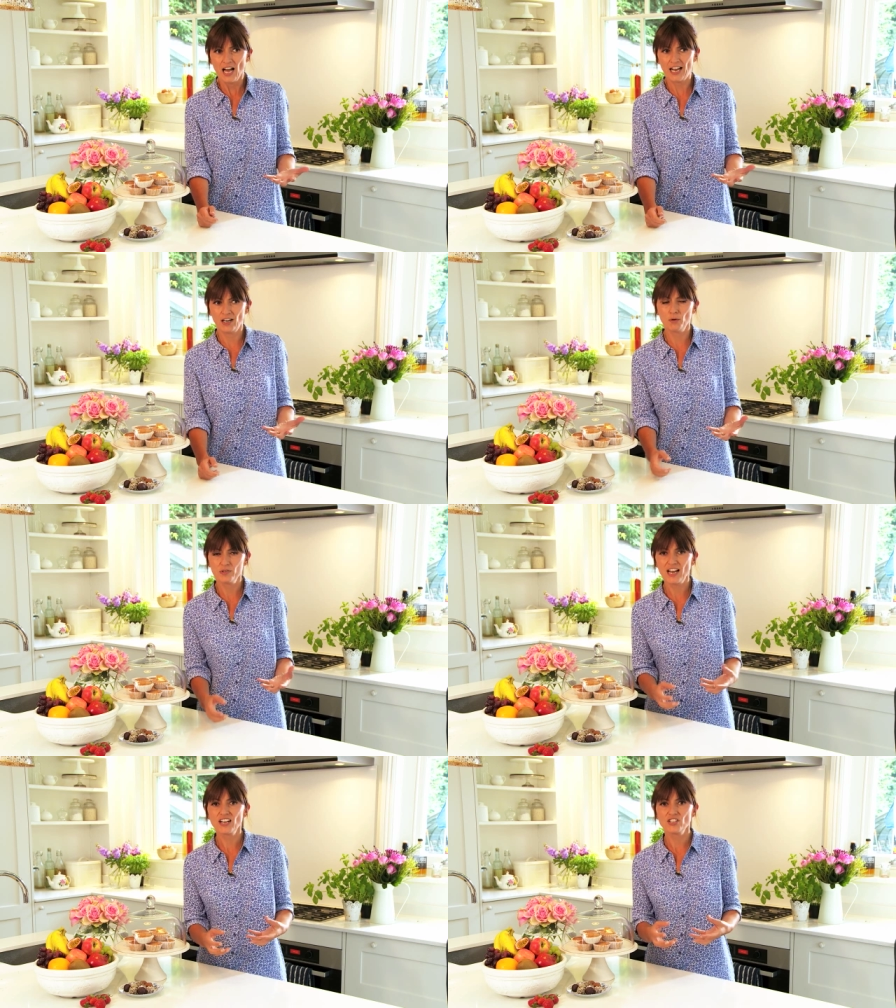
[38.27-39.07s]
And I
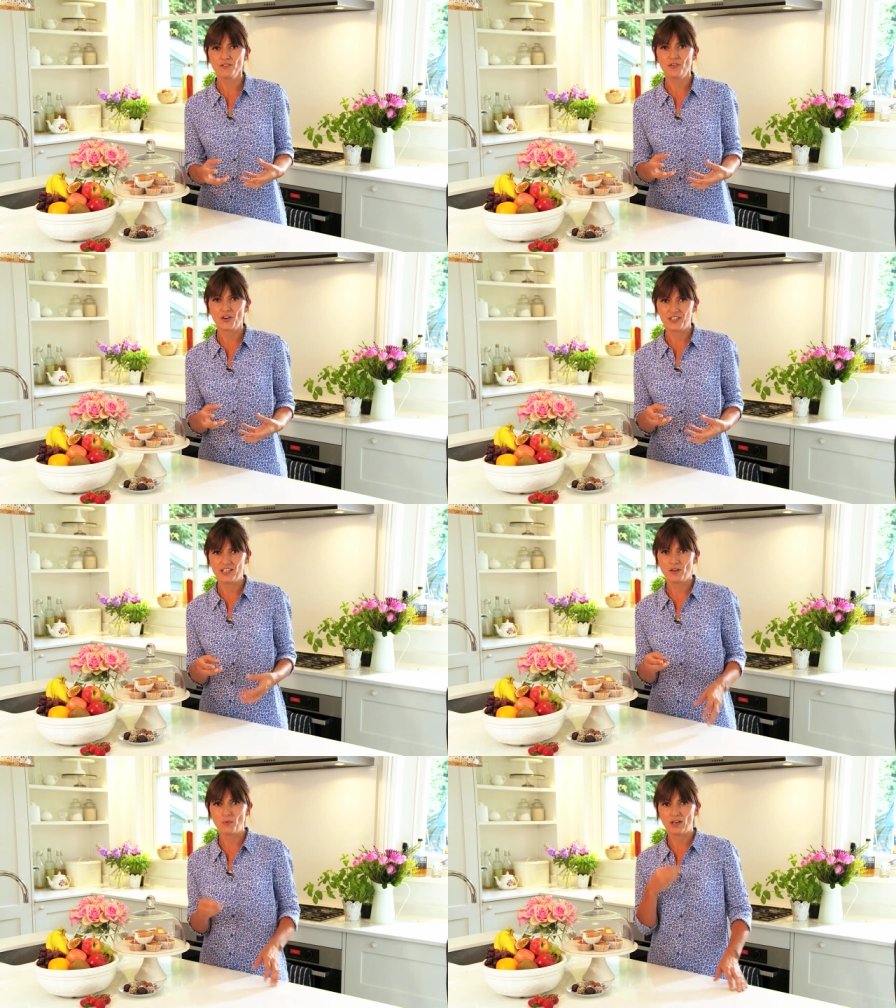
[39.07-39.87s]
was actually
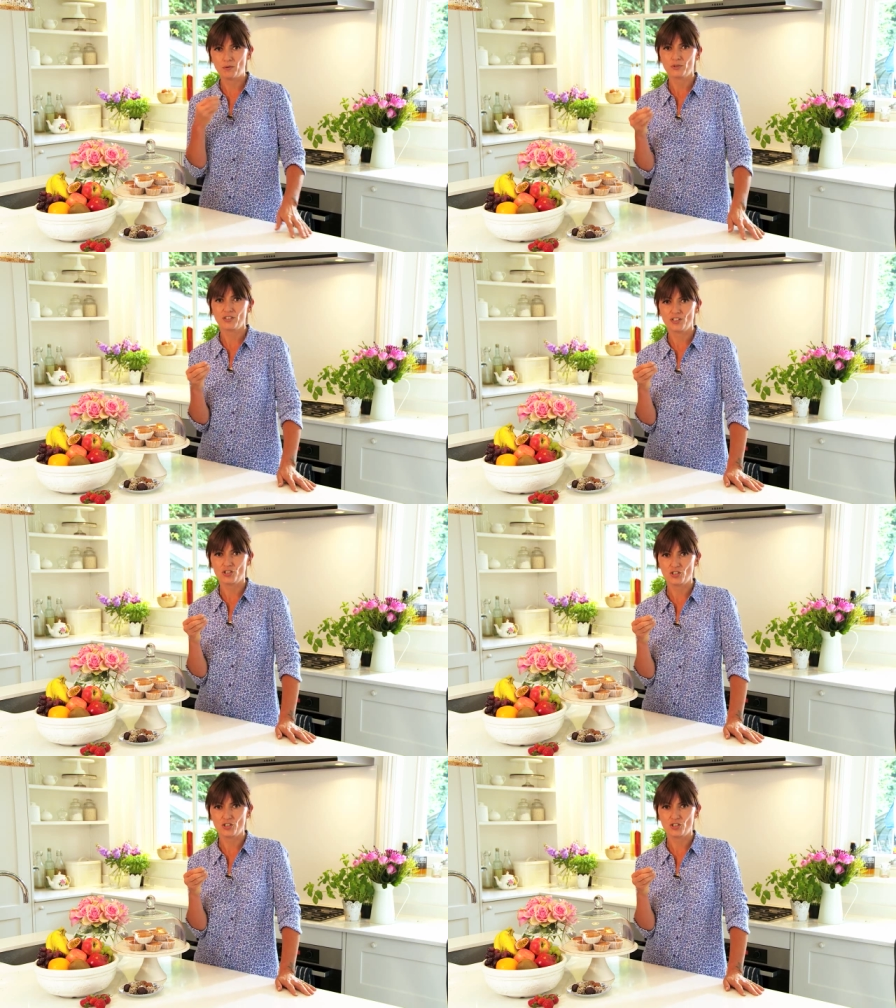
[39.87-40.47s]
finding that when I wanted a